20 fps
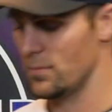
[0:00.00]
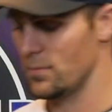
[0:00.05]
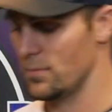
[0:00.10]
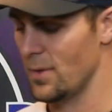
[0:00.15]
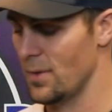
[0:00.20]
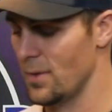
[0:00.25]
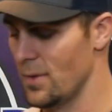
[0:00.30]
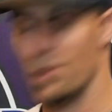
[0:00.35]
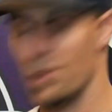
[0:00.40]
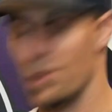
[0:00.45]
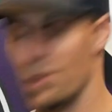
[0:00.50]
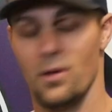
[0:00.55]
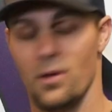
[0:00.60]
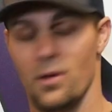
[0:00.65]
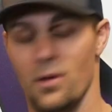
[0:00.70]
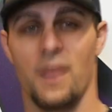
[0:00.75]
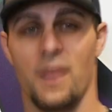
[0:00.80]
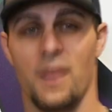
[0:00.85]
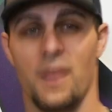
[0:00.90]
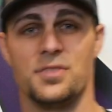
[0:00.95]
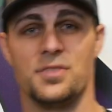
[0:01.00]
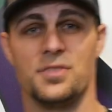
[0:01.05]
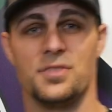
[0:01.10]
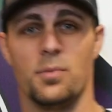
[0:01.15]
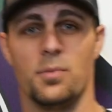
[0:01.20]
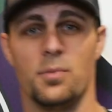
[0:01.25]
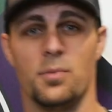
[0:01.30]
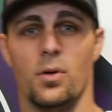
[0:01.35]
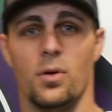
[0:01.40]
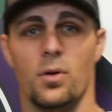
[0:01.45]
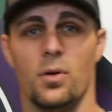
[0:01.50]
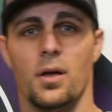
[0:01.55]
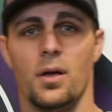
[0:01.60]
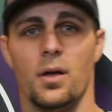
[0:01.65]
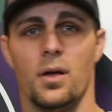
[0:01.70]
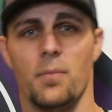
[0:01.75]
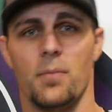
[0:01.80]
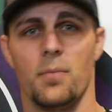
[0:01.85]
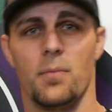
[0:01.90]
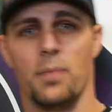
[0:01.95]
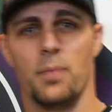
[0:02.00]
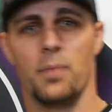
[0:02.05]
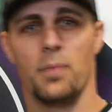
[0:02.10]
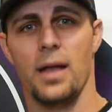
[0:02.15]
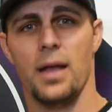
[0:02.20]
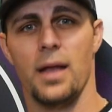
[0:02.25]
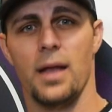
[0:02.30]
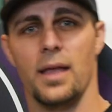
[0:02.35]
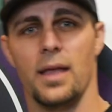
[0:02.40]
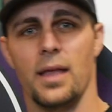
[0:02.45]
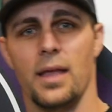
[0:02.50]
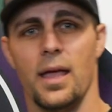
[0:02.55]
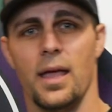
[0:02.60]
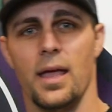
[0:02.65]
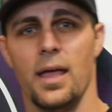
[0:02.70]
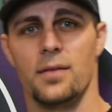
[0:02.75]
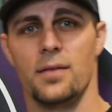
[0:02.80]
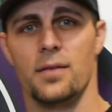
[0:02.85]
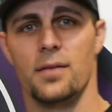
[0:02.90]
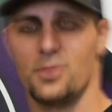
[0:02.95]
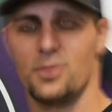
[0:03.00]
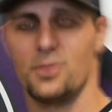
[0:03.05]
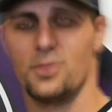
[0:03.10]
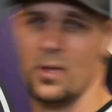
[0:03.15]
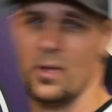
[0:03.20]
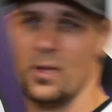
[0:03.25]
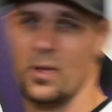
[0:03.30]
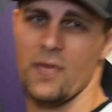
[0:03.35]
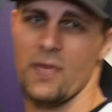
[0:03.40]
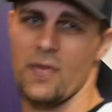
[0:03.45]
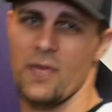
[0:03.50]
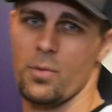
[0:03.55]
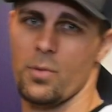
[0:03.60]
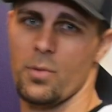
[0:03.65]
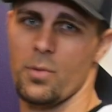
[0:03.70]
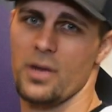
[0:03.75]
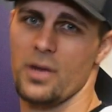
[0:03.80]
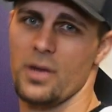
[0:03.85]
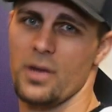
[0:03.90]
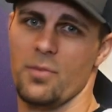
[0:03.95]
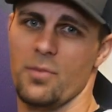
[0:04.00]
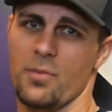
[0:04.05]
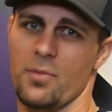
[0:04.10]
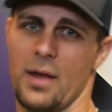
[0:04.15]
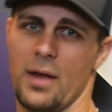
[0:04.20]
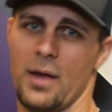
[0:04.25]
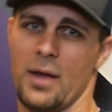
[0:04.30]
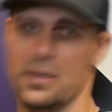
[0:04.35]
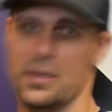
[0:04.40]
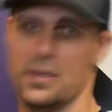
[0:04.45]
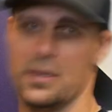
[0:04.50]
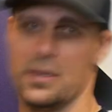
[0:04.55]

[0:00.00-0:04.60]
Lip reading: our lives simple, by planning ahead so we can have a productive practice.